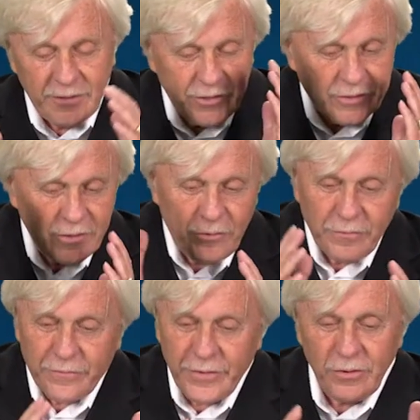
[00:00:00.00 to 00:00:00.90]
I just
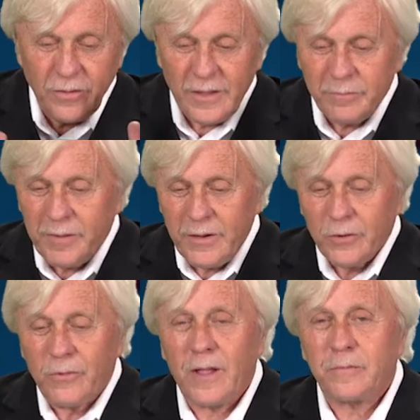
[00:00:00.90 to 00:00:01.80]
don't feel like
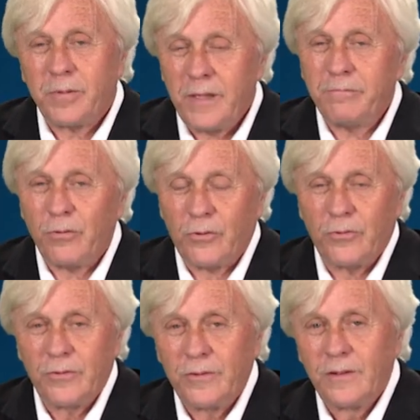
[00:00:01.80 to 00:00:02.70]
being around people.